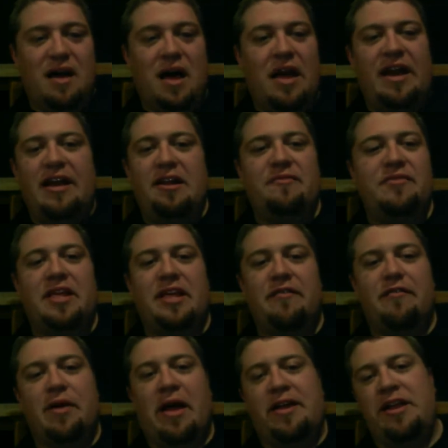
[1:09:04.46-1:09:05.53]
I
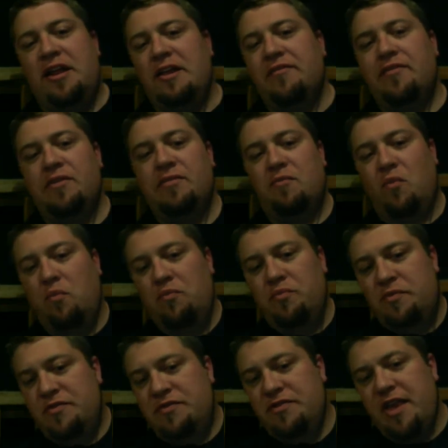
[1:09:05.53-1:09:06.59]
didn't even
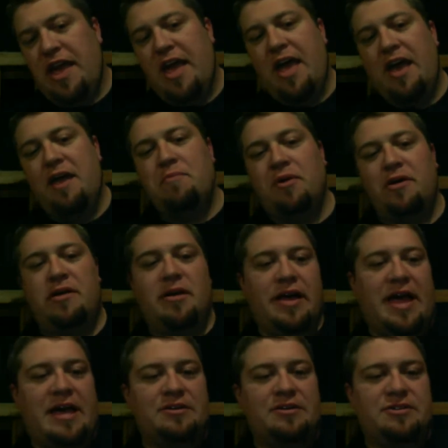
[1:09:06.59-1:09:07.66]
say hey, but
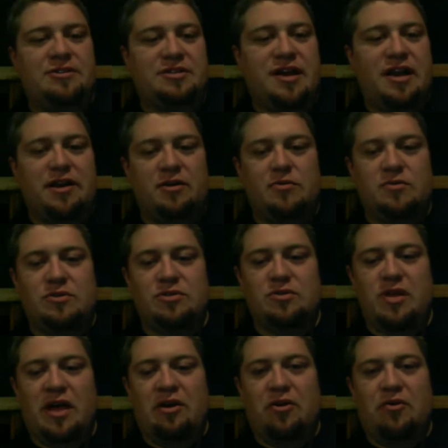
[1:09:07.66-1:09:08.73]
Gastric Tiger was.
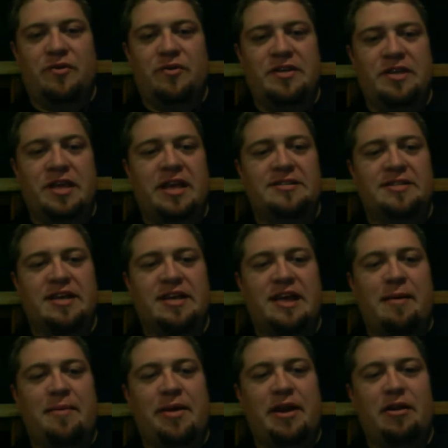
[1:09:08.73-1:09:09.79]
I don't know if he hasn't
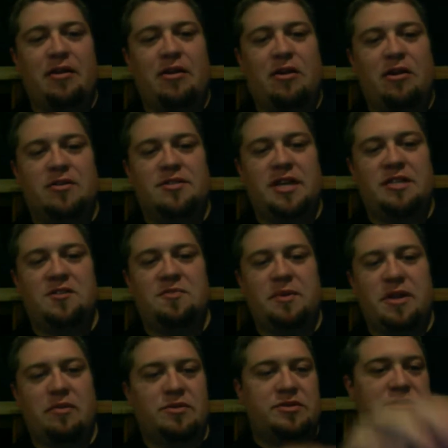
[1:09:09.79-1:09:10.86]
commented at all since,
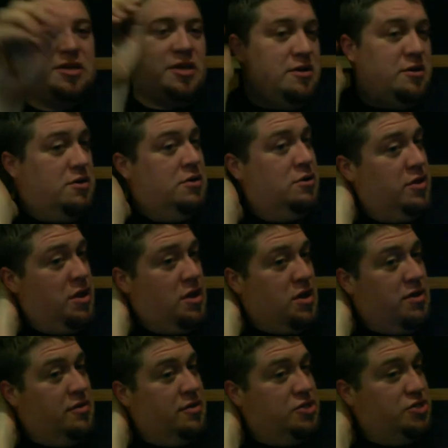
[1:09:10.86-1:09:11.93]
but he was here early
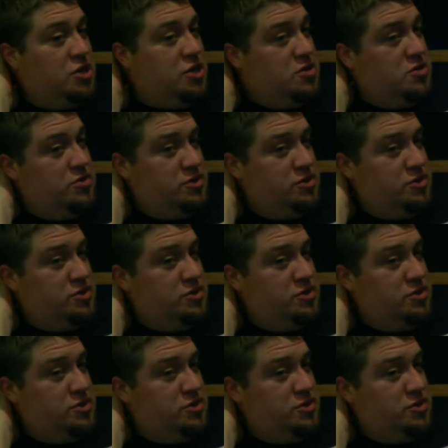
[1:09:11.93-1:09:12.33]
on in the show.